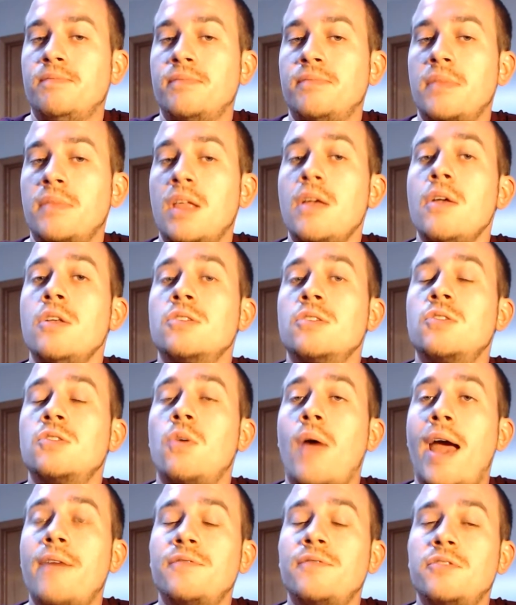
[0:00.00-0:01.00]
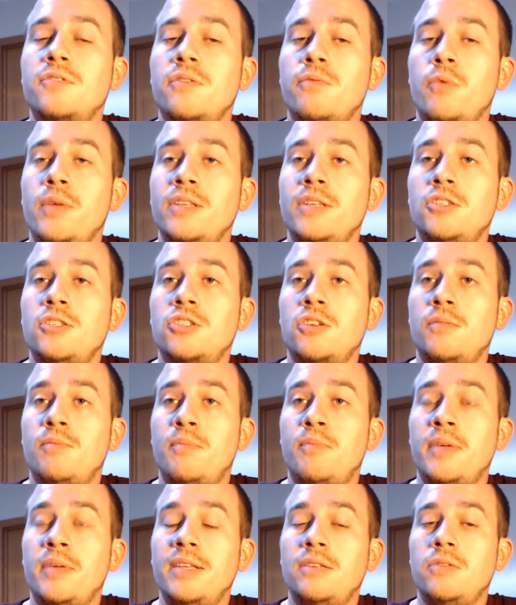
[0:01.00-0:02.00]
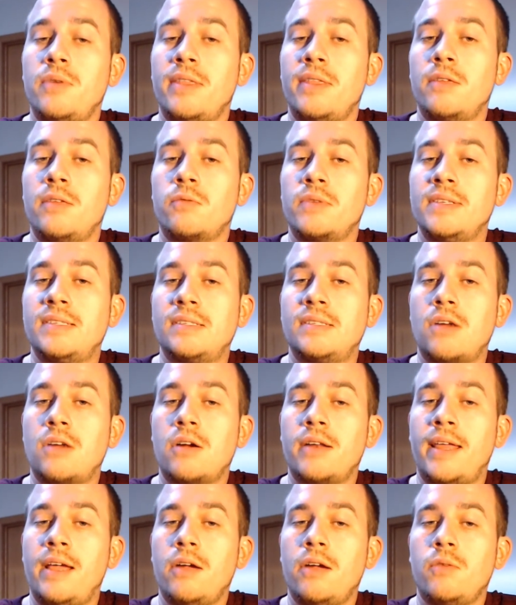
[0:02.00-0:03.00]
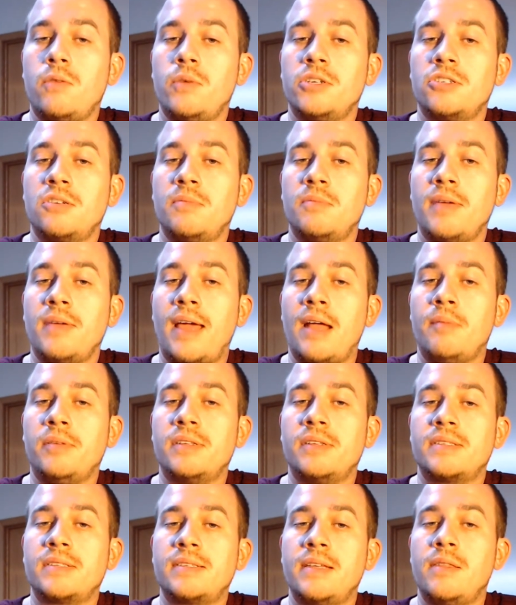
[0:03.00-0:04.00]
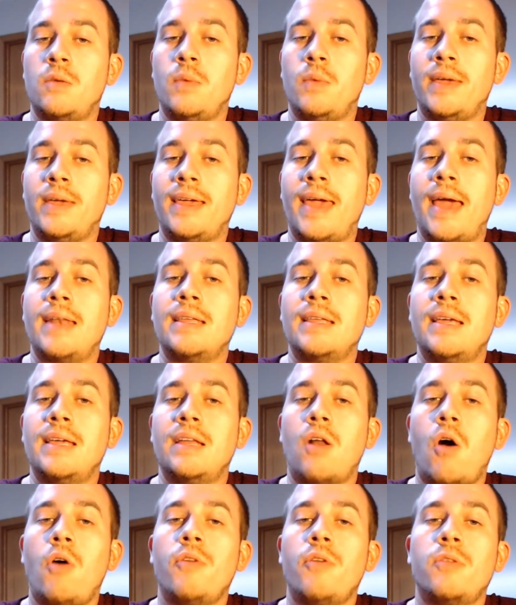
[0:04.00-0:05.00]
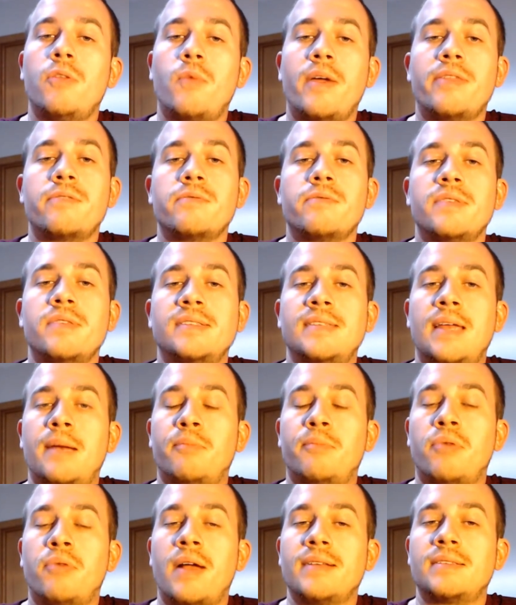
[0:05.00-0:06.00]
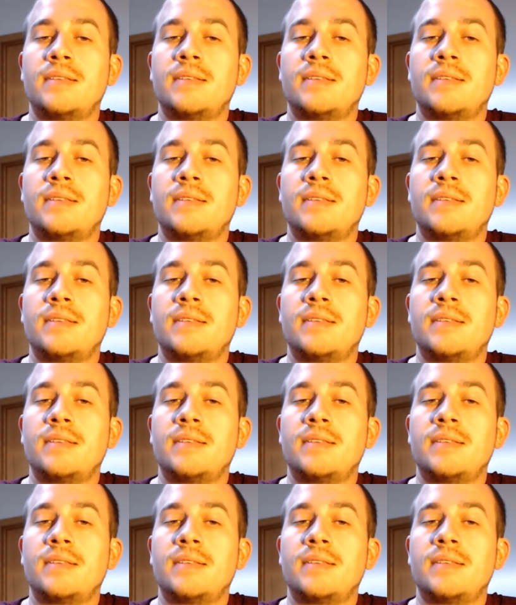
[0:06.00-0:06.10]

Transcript: So after we should be doing the restart here, we should be able to see that we can get all the way through the setup process